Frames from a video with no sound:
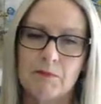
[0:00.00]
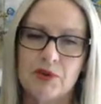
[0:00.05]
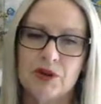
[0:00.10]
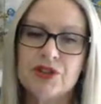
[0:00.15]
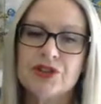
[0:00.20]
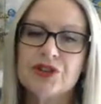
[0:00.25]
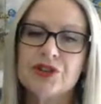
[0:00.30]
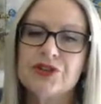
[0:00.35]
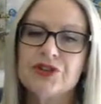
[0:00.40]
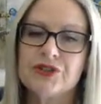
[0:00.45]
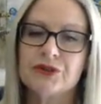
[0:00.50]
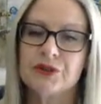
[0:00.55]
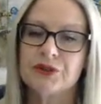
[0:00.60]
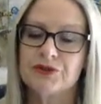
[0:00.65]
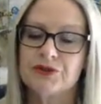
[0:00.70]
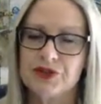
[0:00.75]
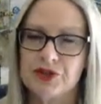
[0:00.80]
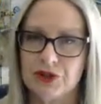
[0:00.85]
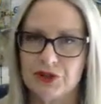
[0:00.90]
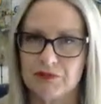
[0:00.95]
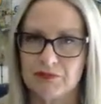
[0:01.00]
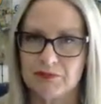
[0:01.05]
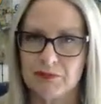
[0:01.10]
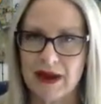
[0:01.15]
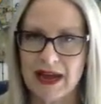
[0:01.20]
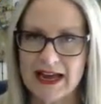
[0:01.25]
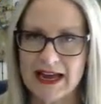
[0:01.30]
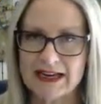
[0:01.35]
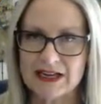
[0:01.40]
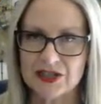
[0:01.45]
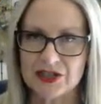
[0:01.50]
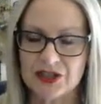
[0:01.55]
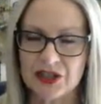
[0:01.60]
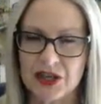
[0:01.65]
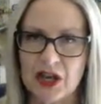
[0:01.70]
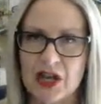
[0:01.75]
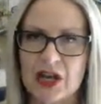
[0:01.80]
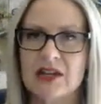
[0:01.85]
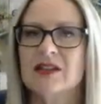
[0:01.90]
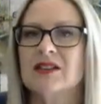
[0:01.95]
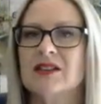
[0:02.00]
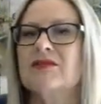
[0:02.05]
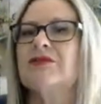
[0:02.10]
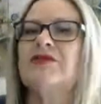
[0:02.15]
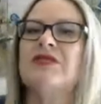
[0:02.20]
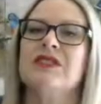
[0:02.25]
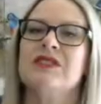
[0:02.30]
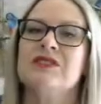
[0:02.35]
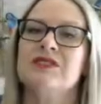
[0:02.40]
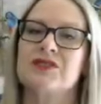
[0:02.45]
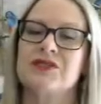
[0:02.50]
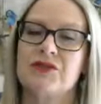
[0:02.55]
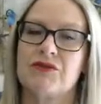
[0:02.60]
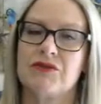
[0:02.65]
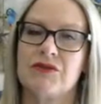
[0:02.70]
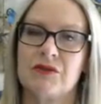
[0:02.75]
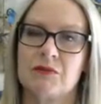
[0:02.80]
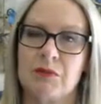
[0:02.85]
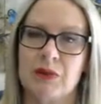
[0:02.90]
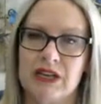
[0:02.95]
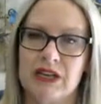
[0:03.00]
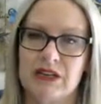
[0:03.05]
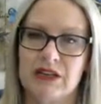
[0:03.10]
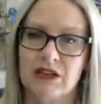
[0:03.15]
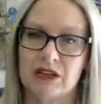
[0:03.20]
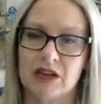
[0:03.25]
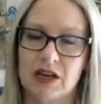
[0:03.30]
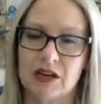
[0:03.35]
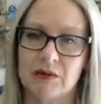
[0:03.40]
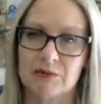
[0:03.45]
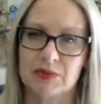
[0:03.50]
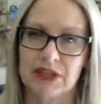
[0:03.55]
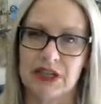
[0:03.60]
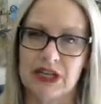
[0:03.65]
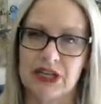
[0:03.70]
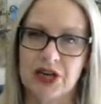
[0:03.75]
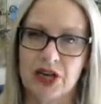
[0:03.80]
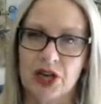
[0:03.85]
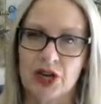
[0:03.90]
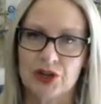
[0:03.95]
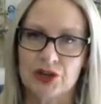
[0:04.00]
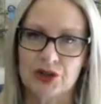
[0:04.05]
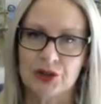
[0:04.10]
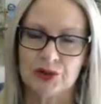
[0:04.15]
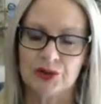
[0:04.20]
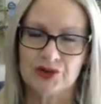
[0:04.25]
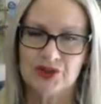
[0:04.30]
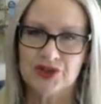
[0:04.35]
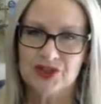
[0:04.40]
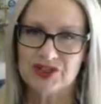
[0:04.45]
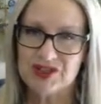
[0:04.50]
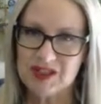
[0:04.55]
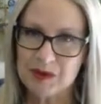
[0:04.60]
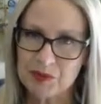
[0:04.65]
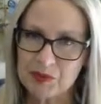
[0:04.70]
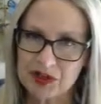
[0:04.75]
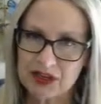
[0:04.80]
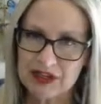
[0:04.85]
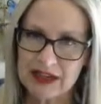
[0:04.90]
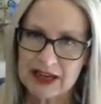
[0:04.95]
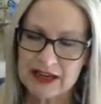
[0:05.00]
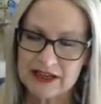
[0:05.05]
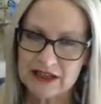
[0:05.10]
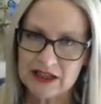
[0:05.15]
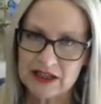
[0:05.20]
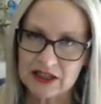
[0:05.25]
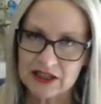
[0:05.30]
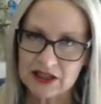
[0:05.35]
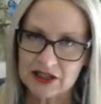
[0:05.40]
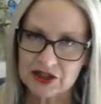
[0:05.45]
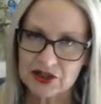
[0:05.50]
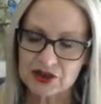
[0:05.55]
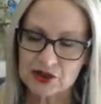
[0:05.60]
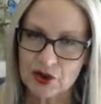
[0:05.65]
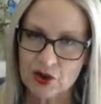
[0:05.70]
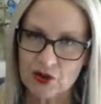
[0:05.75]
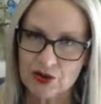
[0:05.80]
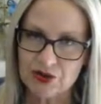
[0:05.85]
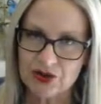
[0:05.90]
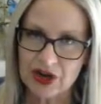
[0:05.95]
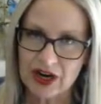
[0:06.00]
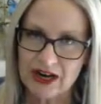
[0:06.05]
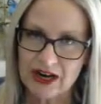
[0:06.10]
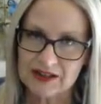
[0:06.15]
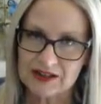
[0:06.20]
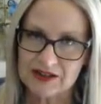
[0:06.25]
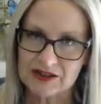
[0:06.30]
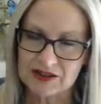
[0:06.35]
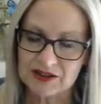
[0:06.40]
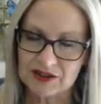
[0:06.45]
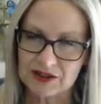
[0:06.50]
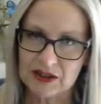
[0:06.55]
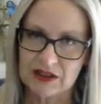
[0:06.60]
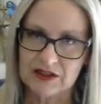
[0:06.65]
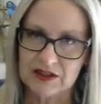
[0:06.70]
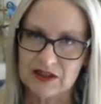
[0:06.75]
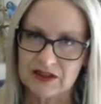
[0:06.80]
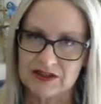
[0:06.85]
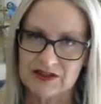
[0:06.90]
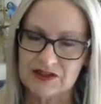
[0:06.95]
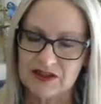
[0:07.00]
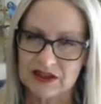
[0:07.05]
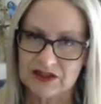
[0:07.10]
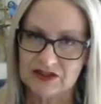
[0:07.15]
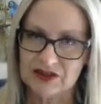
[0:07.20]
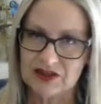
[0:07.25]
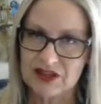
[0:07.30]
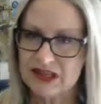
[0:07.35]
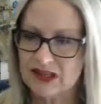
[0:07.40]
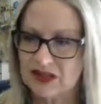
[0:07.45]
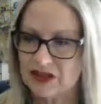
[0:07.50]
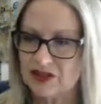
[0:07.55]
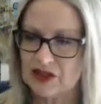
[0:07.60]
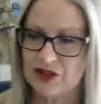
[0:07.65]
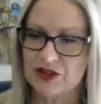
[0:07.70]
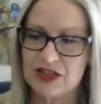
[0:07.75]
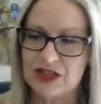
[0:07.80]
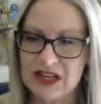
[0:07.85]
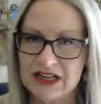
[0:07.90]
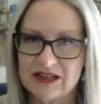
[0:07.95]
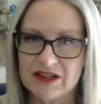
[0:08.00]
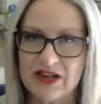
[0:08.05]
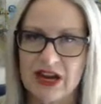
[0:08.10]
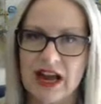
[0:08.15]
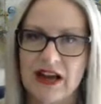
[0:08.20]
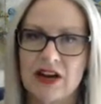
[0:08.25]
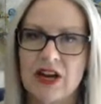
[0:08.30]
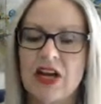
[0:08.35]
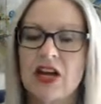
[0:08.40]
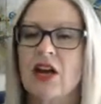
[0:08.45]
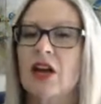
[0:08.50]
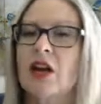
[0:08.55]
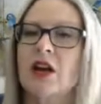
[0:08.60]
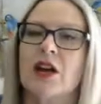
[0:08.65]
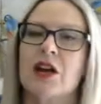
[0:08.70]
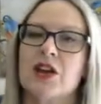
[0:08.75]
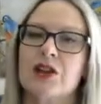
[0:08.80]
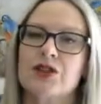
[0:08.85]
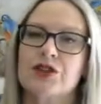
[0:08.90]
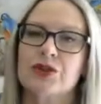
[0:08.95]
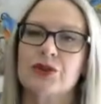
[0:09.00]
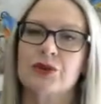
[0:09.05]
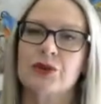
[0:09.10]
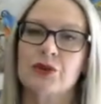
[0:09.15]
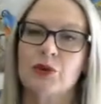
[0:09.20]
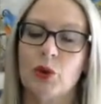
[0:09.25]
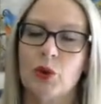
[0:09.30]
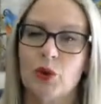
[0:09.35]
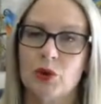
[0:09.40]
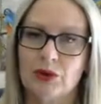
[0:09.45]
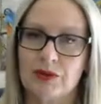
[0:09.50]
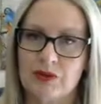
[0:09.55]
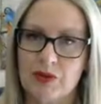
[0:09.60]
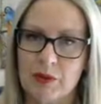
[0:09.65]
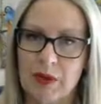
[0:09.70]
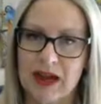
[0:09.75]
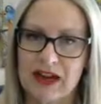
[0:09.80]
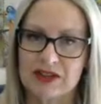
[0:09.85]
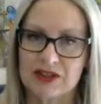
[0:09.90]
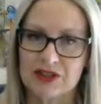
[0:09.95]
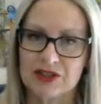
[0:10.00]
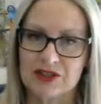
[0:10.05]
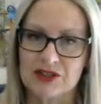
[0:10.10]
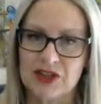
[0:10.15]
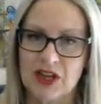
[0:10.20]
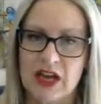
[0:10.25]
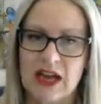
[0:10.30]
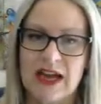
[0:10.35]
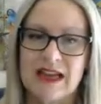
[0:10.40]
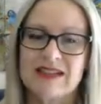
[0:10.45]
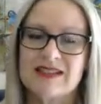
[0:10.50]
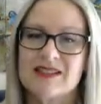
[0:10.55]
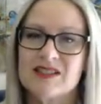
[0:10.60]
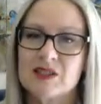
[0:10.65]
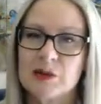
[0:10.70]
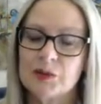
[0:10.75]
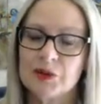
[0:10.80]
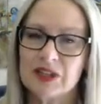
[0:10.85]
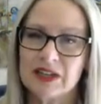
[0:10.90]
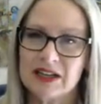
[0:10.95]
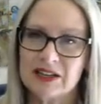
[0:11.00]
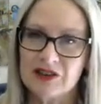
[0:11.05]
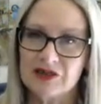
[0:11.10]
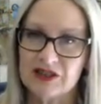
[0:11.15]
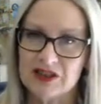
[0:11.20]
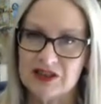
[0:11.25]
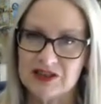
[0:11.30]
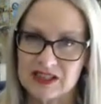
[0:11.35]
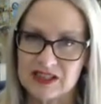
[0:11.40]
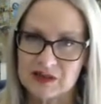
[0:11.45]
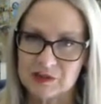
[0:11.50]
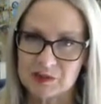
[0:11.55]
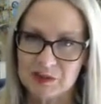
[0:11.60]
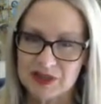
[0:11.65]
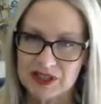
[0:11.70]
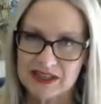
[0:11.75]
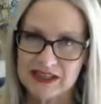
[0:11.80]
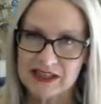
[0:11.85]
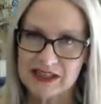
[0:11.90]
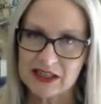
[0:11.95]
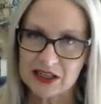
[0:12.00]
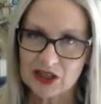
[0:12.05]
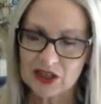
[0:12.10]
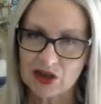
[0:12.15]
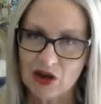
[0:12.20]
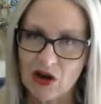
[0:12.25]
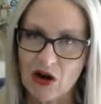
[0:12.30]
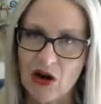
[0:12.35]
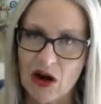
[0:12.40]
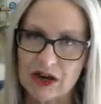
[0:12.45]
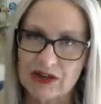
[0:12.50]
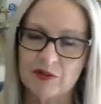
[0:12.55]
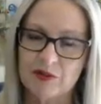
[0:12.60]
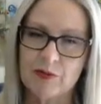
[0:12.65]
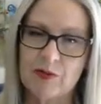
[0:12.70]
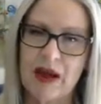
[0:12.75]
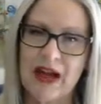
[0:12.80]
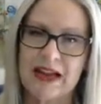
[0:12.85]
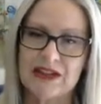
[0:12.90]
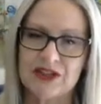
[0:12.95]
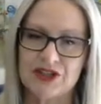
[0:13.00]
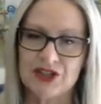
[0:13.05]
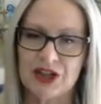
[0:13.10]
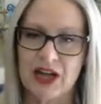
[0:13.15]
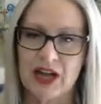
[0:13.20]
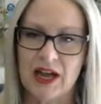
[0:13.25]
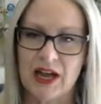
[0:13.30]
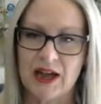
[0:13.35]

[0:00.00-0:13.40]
producer of certain paint convinced the pier company to stipulate in its contracts, its tenders that it tendered out to all of the painters, it stipulated that this particular kind of paint